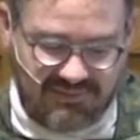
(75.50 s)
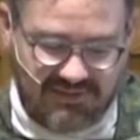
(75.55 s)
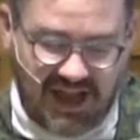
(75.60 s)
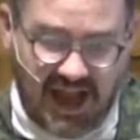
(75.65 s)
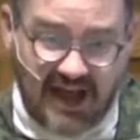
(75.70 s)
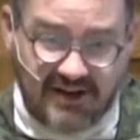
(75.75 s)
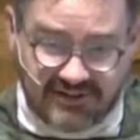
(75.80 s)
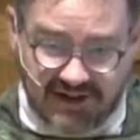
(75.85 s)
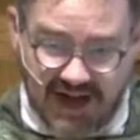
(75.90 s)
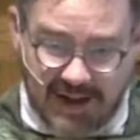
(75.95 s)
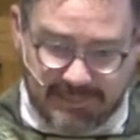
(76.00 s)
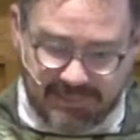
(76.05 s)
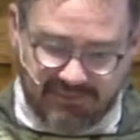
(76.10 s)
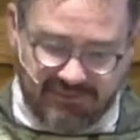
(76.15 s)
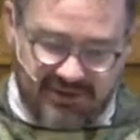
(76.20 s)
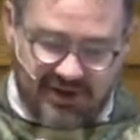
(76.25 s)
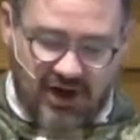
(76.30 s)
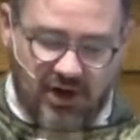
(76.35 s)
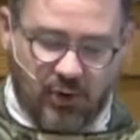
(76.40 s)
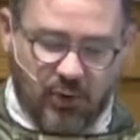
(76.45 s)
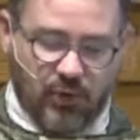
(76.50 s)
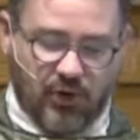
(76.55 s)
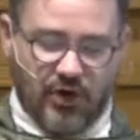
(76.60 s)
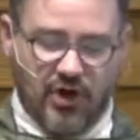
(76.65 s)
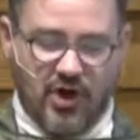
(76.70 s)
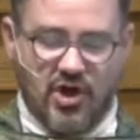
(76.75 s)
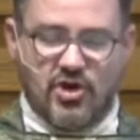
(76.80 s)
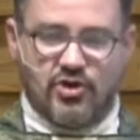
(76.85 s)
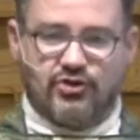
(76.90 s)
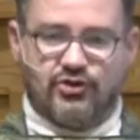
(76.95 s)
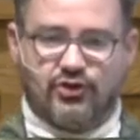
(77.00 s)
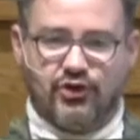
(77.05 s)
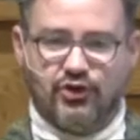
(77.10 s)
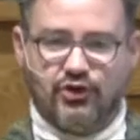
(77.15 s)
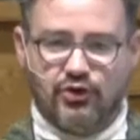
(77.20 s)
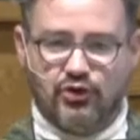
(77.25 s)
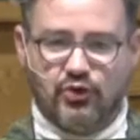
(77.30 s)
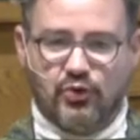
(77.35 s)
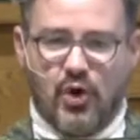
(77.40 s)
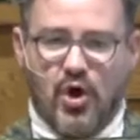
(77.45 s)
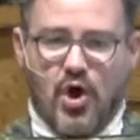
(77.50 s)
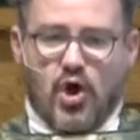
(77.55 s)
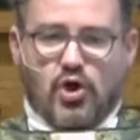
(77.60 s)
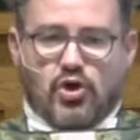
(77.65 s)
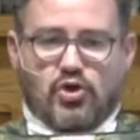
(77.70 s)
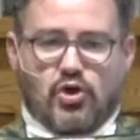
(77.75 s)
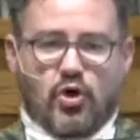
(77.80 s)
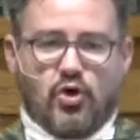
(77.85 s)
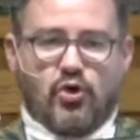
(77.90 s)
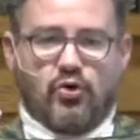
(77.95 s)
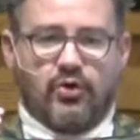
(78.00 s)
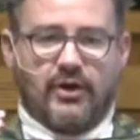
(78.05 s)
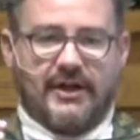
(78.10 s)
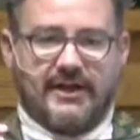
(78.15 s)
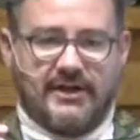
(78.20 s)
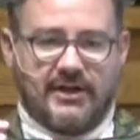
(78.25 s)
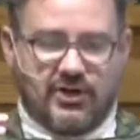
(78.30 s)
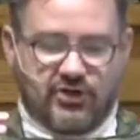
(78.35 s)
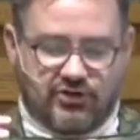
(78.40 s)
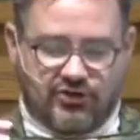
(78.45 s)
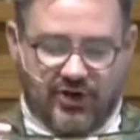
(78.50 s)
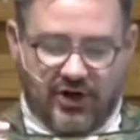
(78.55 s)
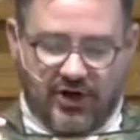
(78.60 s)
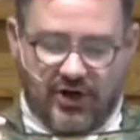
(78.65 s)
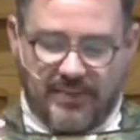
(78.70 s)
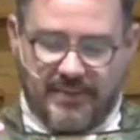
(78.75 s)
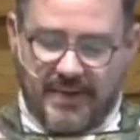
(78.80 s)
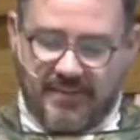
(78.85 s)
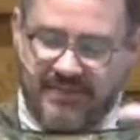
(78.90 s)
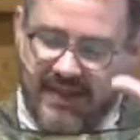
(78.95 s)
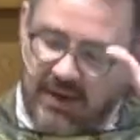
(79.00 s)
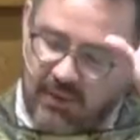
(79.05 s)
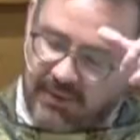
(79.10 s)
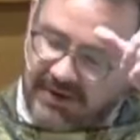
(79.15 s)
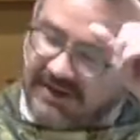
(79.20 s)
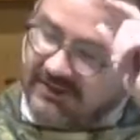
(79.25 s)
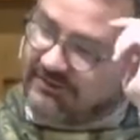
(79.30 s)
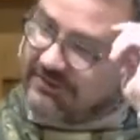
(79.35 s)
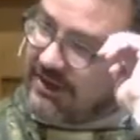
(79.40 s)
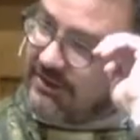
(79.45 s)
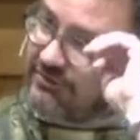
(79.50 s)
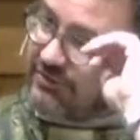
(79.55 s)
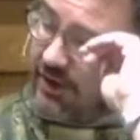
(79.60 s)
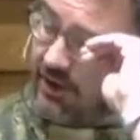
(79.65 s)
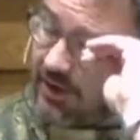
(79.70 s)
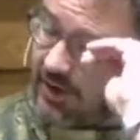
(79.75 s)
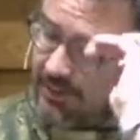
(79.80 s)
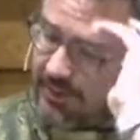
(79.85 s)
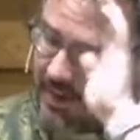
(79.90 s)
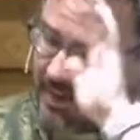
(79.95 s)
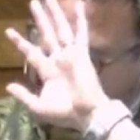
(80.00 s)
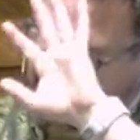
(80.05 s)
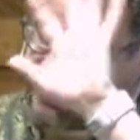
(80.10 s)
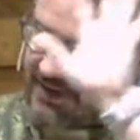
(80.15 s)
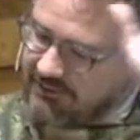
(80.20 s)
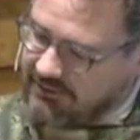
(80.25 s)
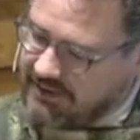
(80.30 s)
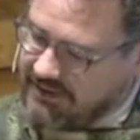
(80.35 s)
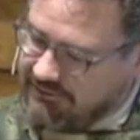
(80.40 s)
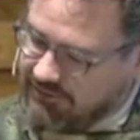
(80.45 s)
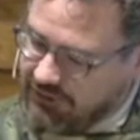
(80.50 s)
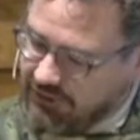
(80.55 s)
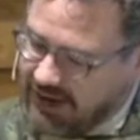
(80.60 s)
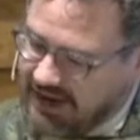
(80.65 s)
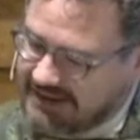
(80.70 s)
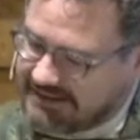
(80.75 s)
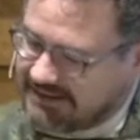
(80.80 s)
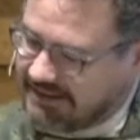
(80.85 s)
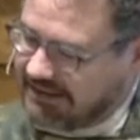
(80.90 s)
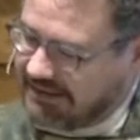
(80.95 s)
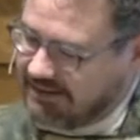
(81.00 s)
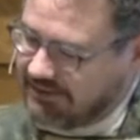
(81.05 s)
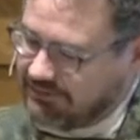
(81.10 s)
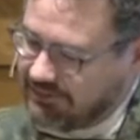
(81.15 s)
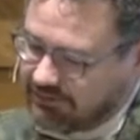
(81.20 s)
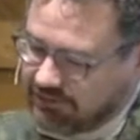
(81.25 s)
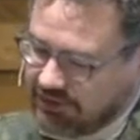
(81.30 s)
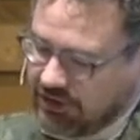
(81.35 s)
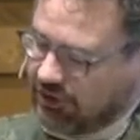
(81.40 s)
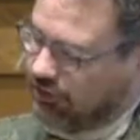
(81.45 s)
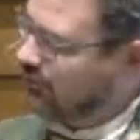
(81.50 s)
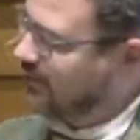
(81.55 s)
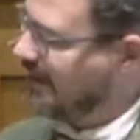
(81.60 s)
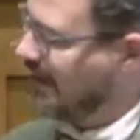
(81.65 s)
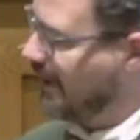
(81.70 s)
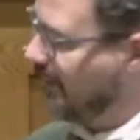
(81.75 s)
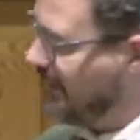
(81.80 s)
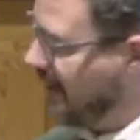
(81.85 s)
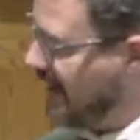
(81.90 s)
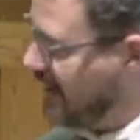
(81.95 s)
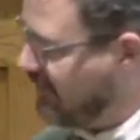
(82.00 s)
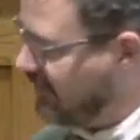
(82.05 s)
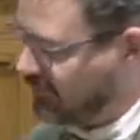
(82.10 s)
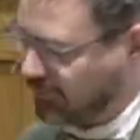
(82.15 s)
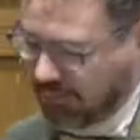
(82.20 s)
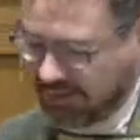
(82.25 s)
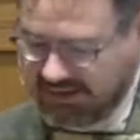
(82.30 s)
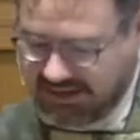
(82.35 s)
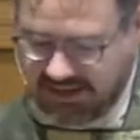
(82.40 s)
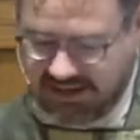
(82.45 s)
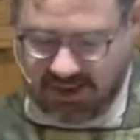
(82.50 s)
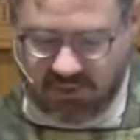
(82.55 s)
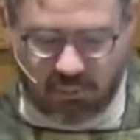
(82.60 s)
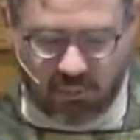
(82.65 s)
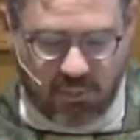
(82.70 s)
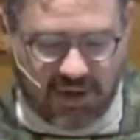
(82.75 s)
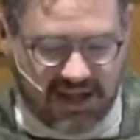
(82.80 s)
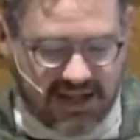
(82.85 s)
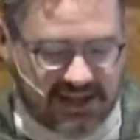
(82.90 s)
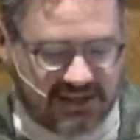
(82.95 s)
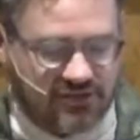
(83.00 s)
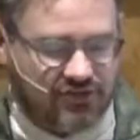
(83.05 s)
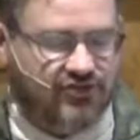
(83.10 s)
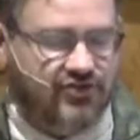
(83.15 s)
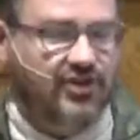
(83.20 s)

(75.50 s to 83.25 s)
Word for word: On top of the ark were two golden cherubim. Now, when I say cherubim, get rid of your ideas of cute little babies with little wings.